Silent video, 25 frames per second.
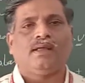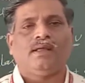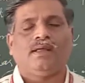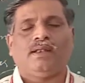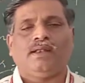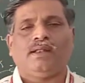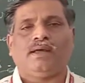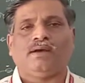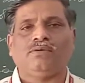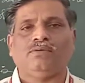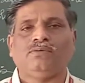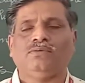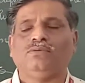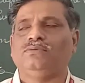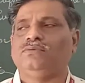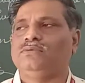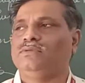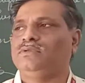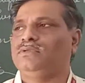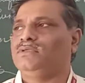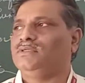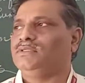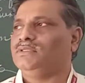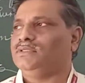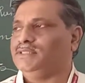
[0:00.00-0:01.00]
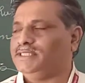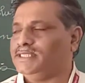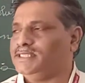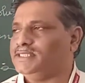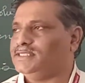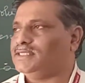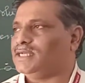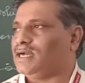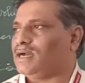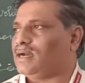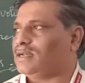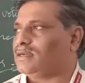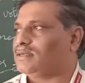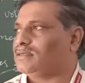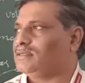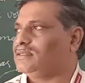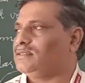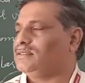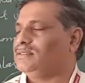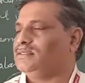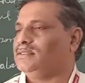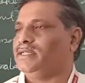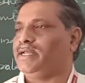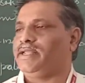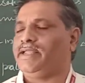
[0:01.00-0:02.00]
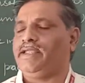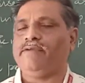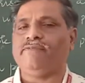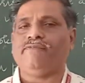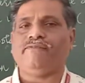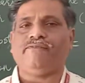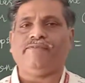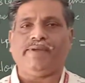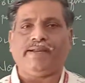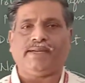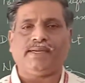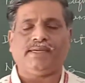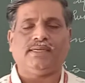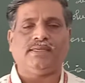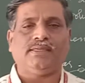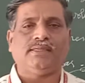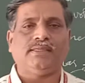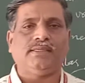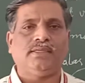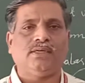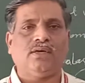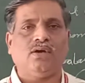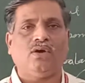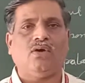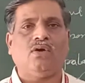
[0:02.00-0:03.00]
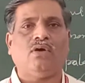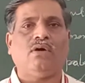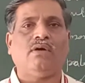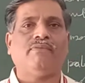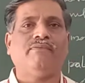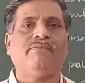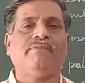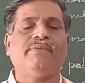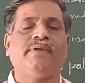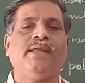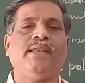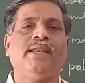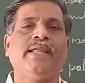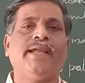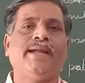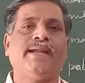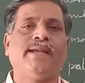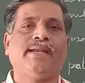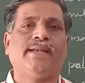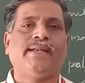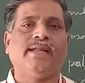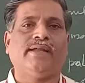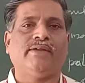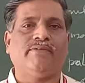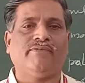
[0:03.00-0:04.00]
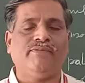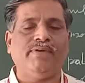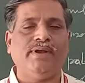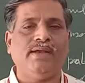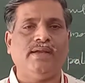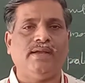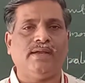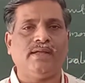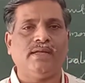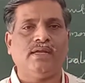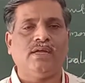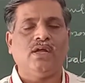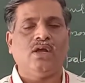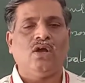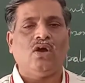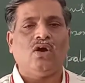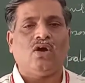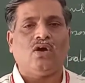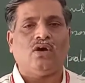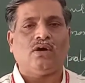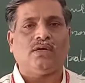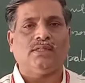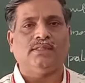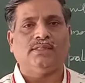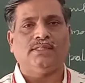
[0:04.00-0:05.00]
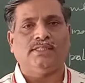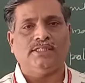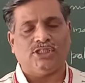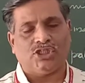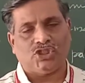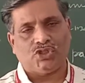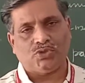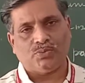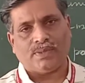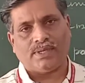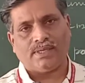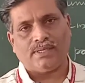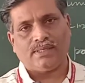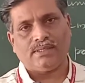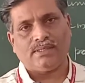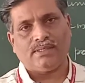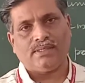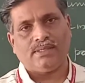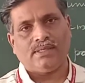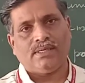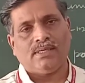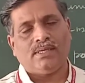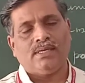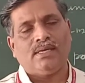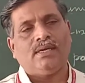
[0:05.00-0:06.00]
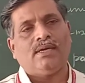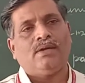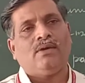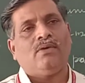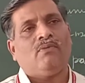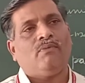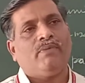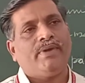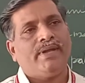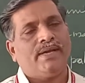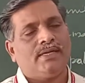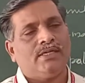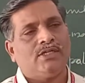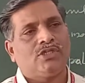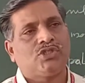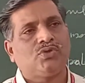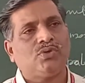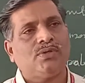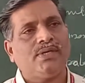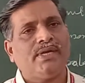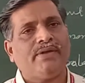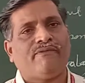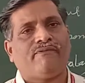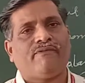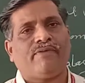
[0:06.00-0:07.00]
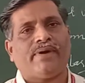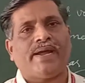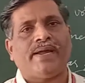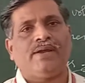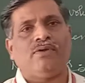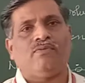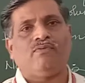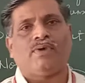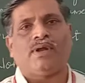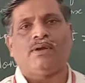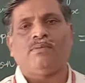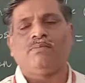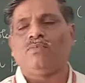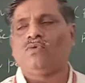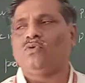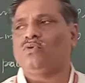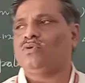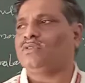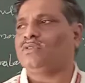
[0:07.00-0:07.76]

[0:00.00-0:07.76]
Now, these are the effect of electric field on this one. We also define one more